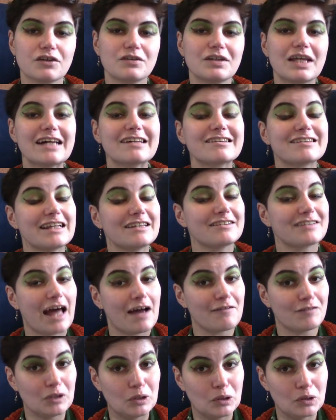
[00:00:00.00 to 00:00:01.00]
next, let's
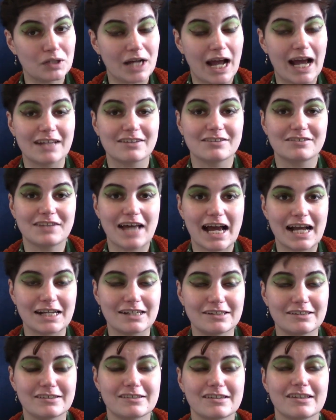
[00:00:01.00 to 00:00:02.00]
have a look at
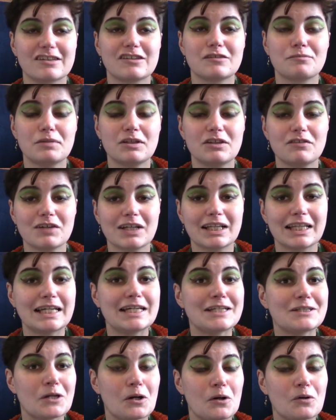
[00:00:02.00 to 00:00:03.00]
daggers,
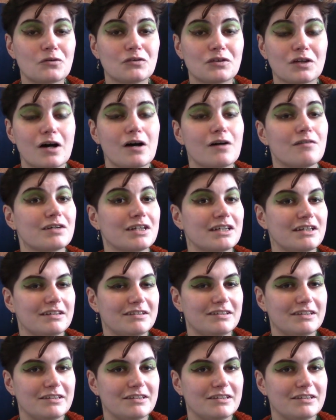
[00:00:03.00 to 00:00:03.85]
specifically those of Kitty